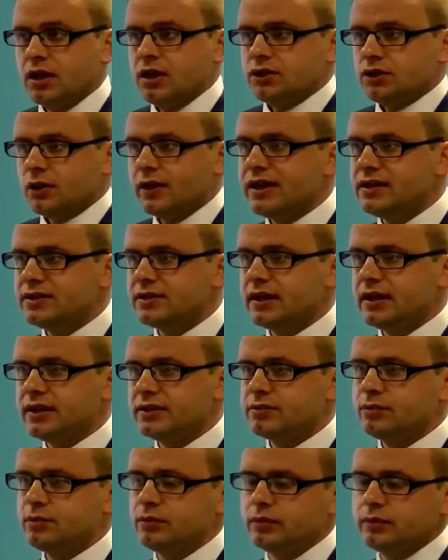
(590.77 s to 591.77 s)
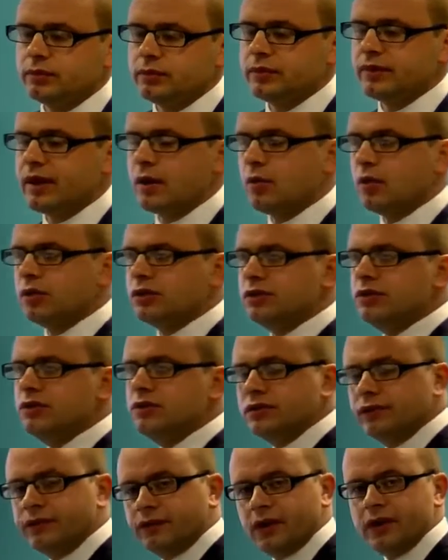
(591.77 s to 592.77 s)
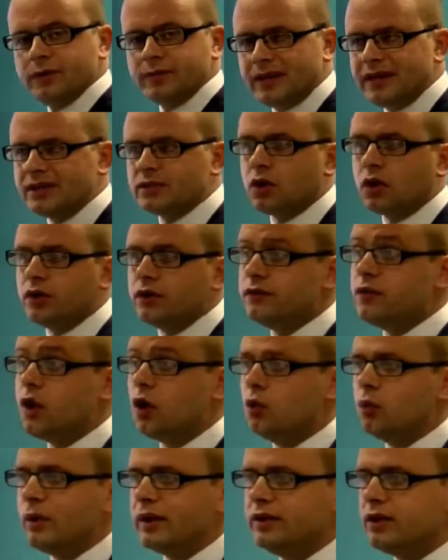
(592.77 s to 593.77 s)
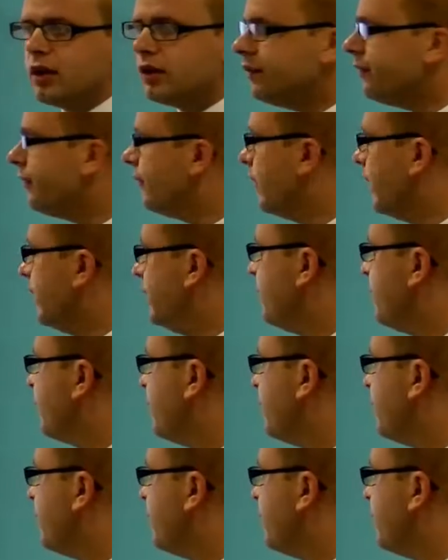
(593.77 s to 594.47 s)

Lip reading: So it is without wanting to use the phrase, but it's kind of no win, no fee.